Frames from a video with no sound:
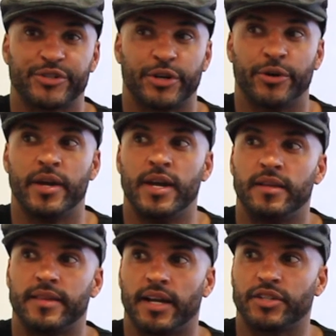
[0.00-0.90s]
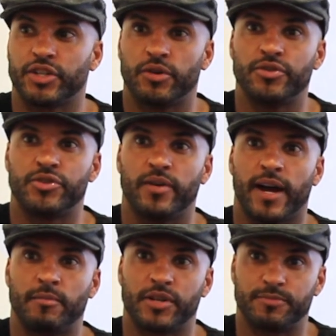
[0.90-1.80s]
So that shows you
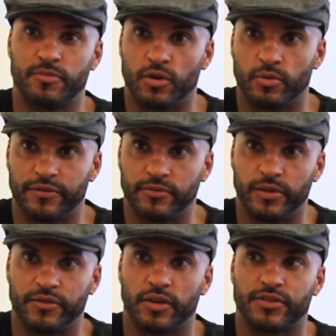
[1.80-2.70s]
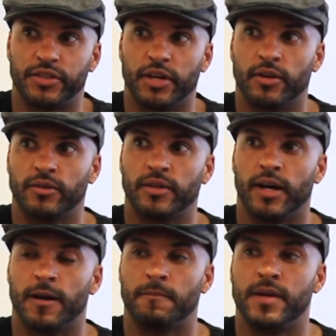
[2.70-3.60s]
how much more we've got to
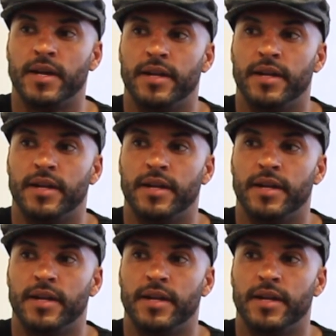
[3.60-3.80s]
go.